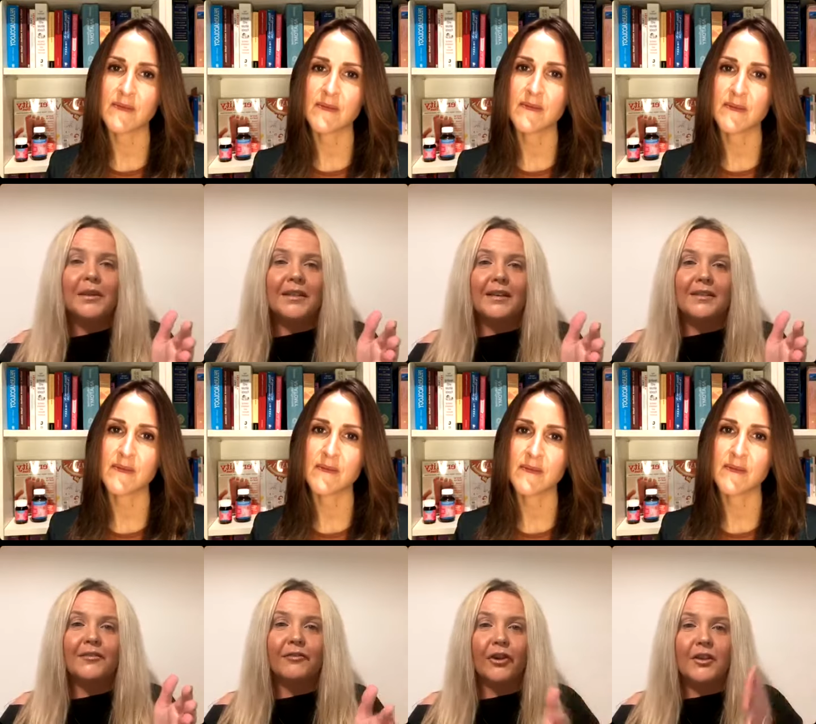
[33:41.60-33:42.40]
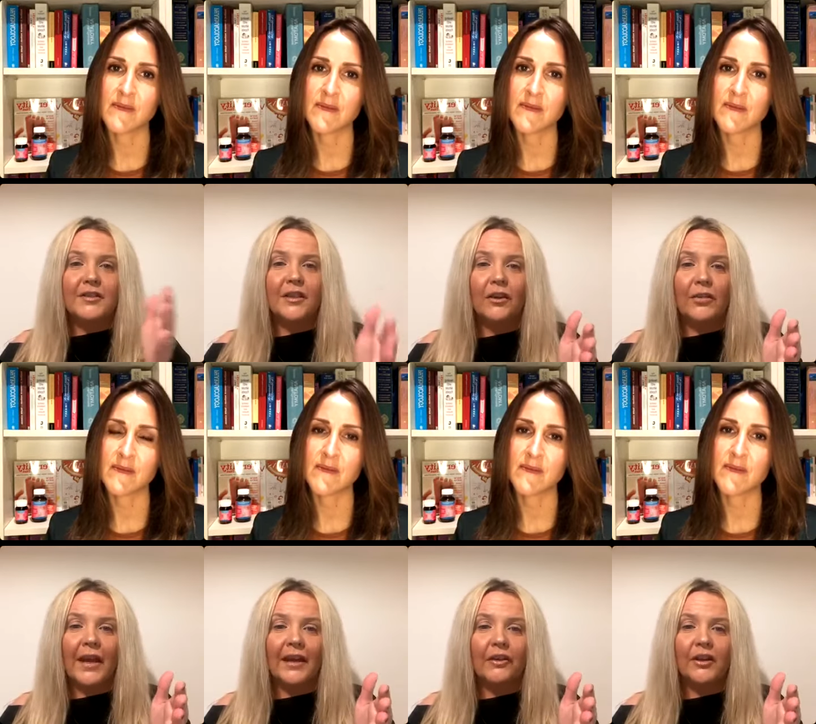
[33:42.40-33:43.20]
Speaker 1: doesn't, focusing on
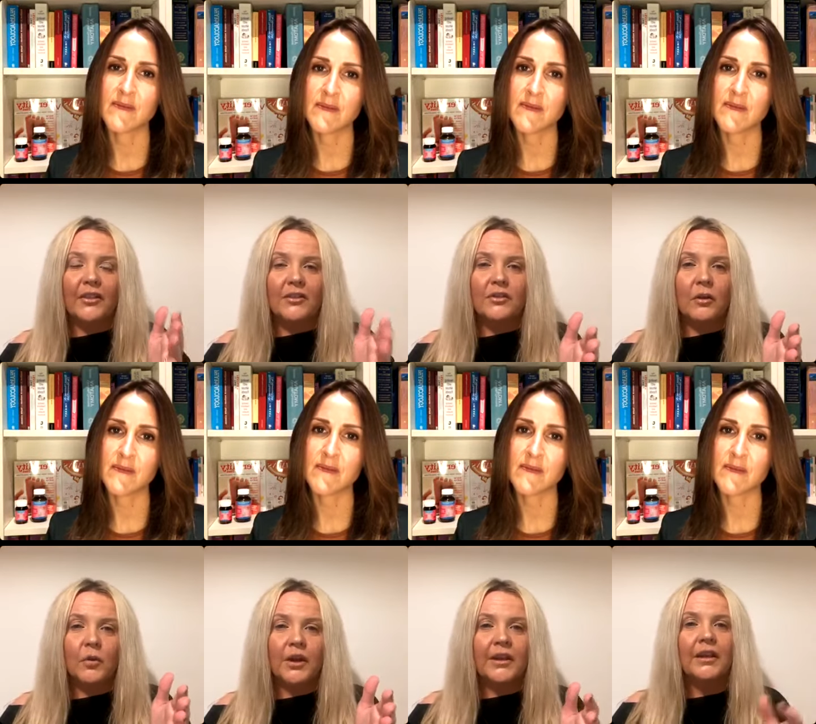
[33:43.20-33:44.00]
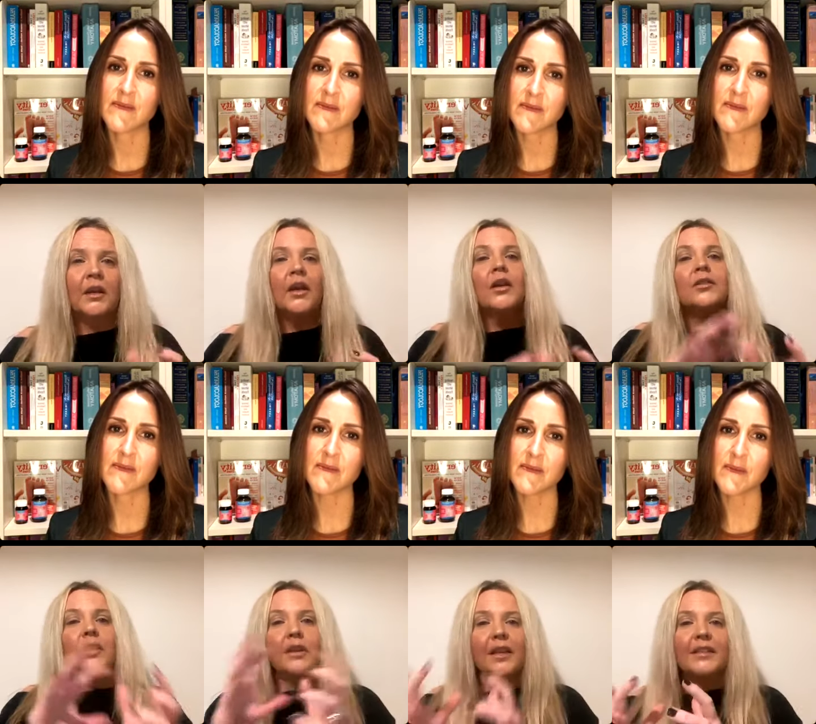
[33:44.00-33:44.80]
that area that's not working.
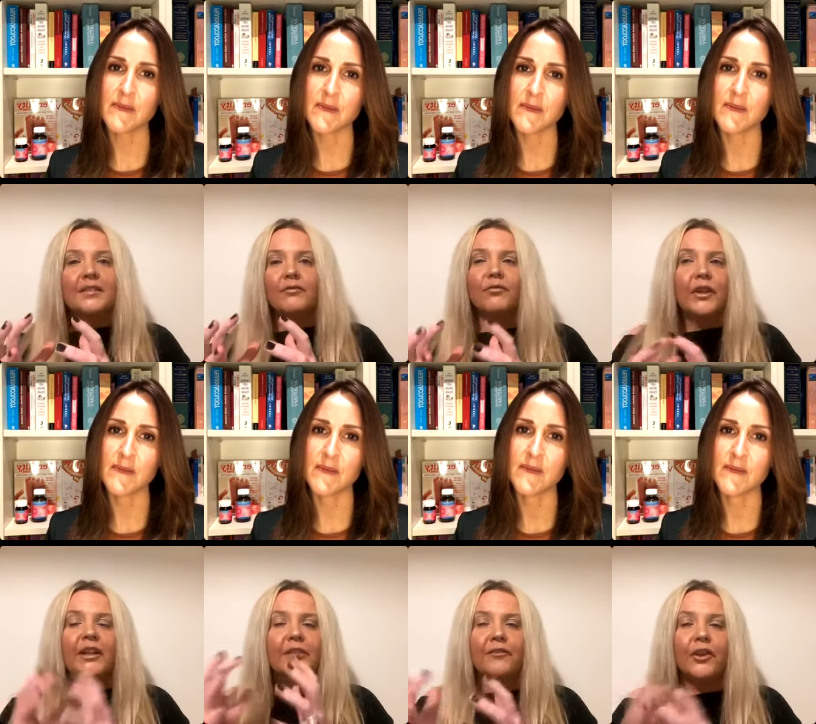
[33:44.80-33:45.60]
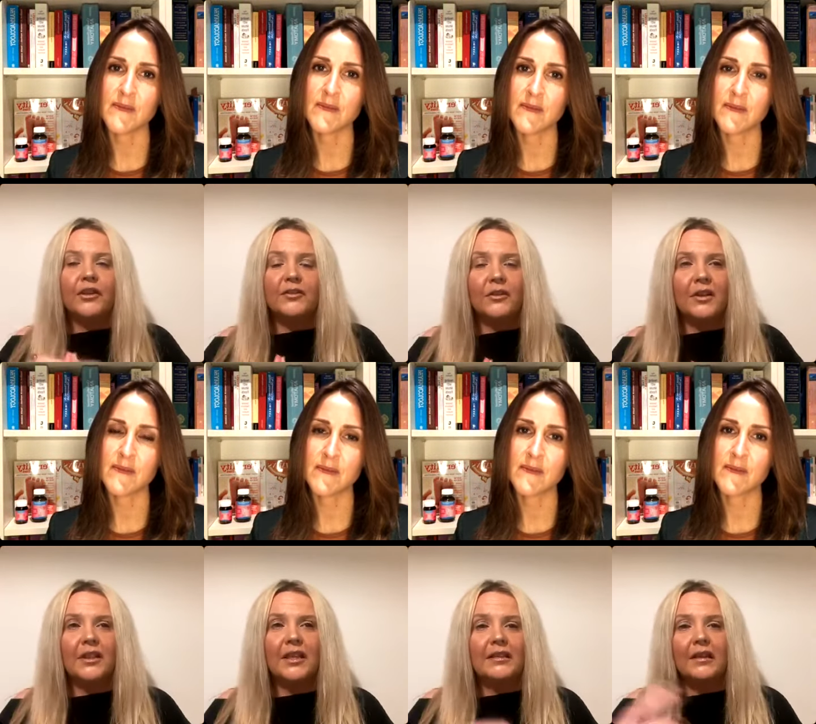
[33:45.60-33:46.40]
So let's really focus on the
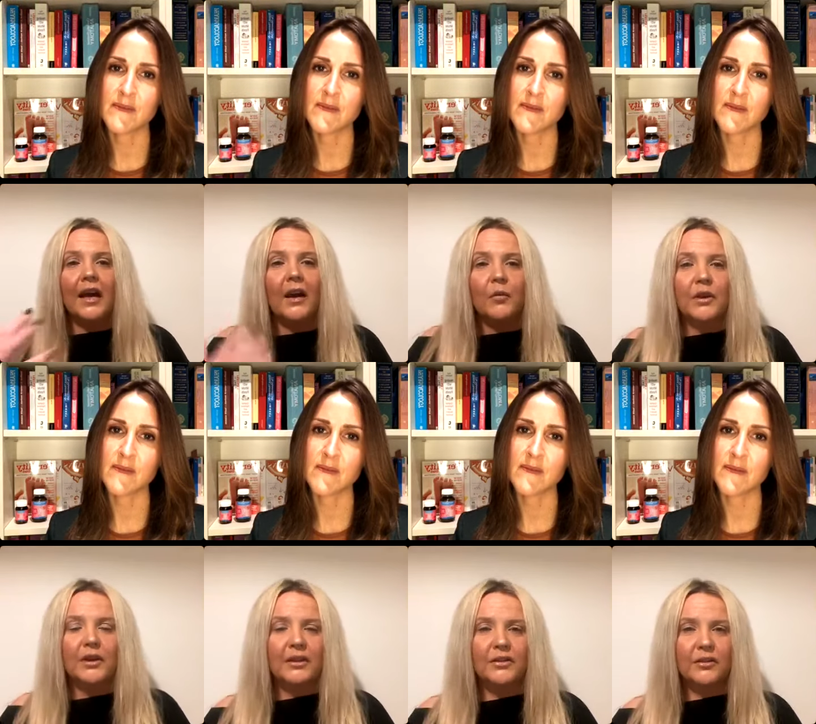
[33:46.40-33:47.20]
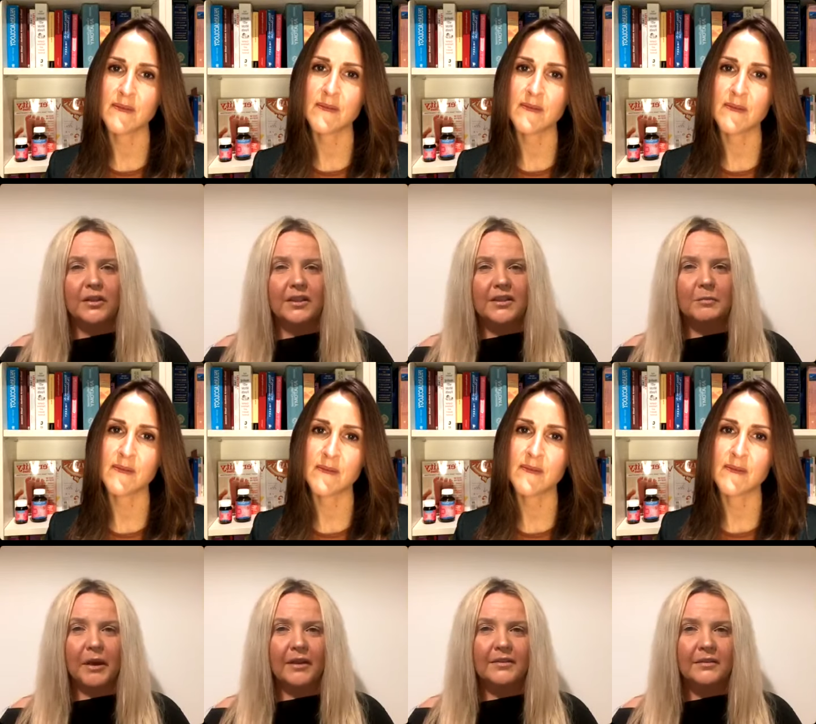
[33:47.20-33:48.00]
things that are working during this
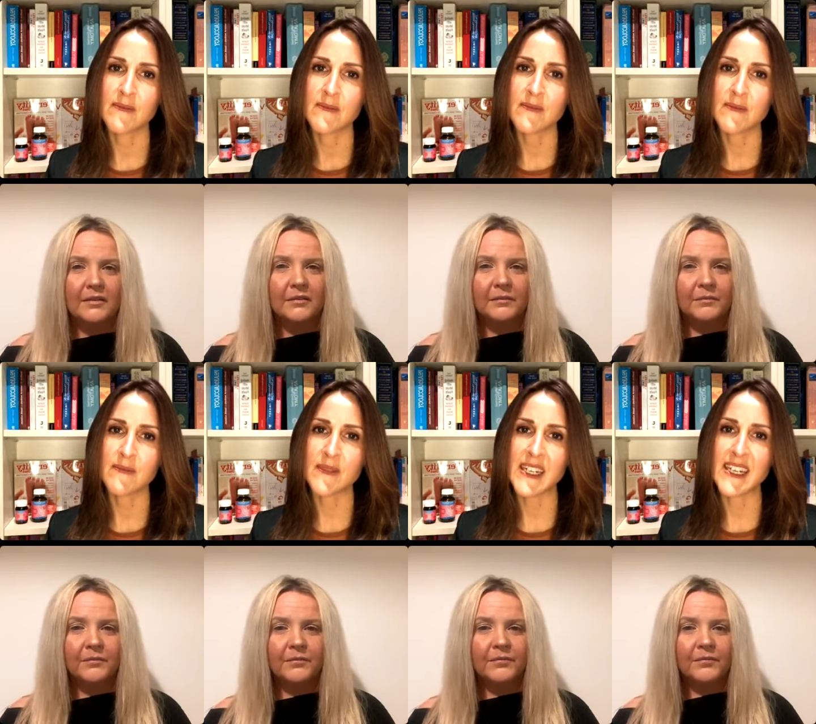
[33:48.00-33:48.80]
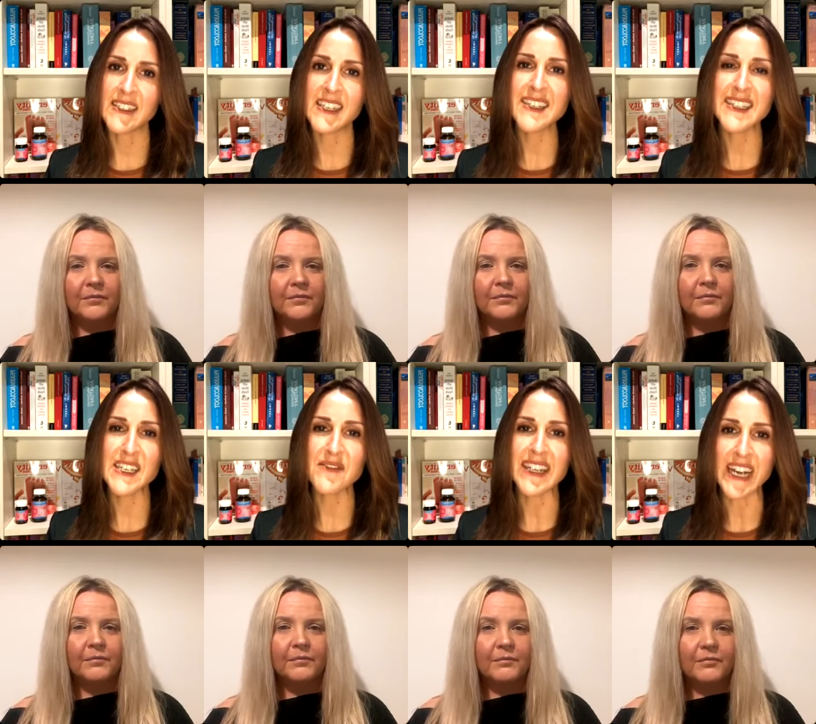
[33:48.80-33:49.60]
Speaker 2: space. And does it
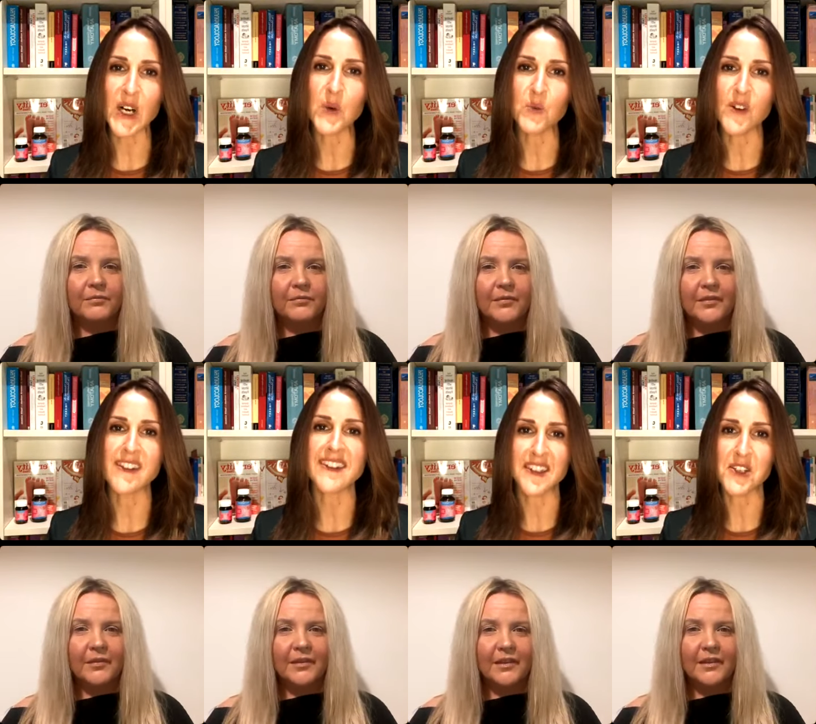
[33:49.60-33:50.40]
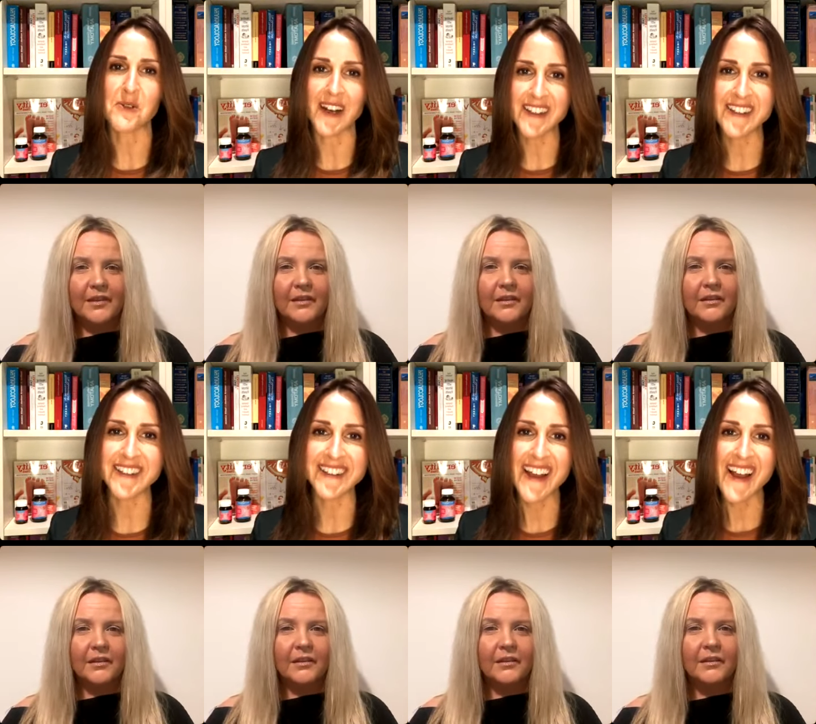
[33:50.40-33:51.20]
even help with the
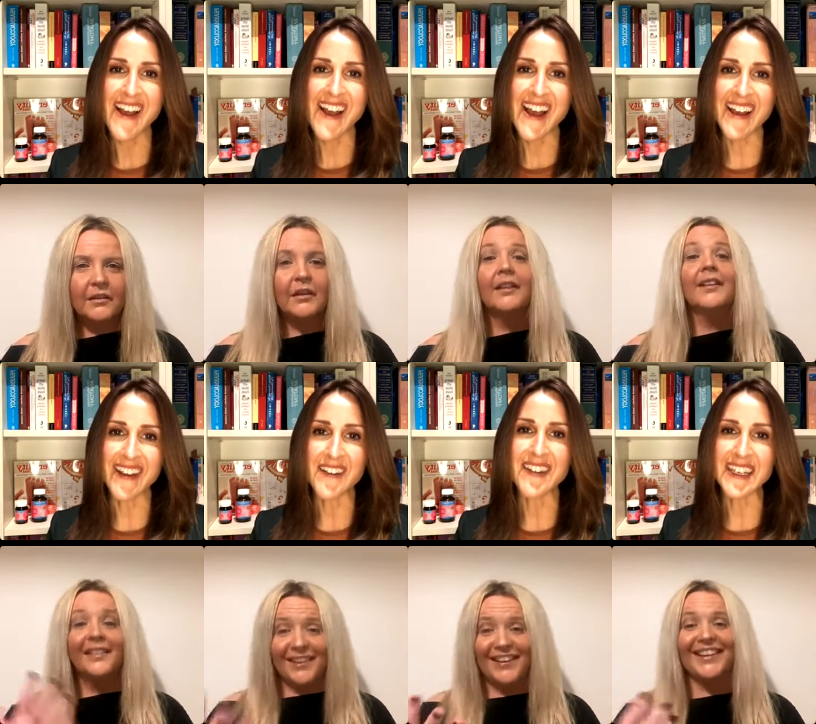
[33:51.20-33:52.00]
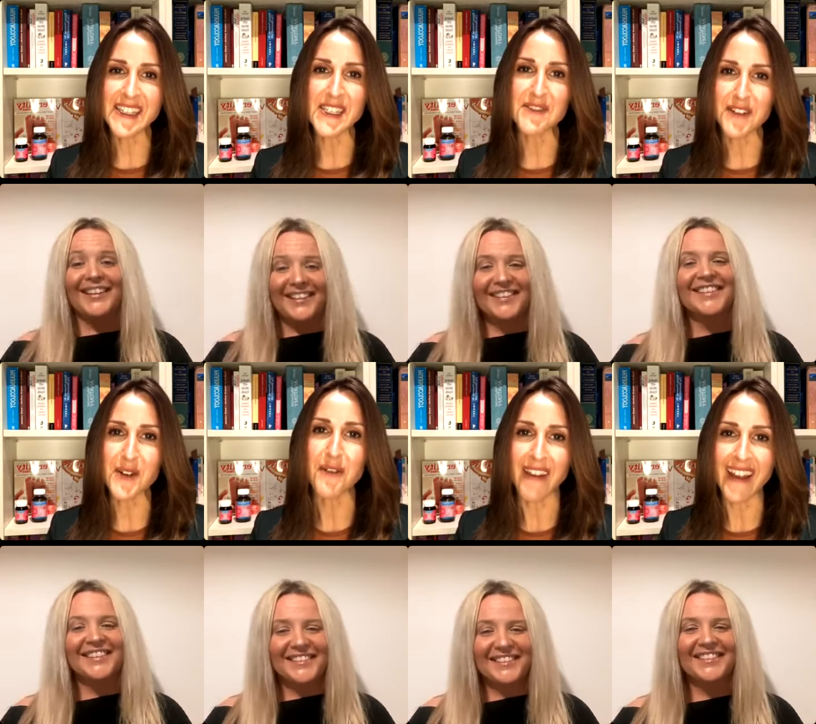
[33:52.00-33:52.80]
situation? And I think yeah. that's a
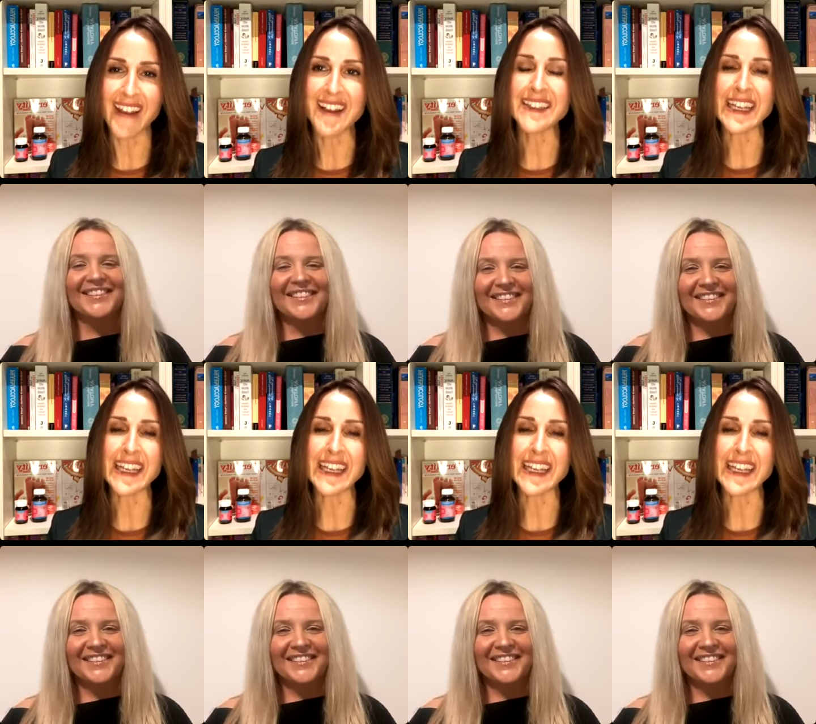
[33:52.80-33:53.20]
difficult thing is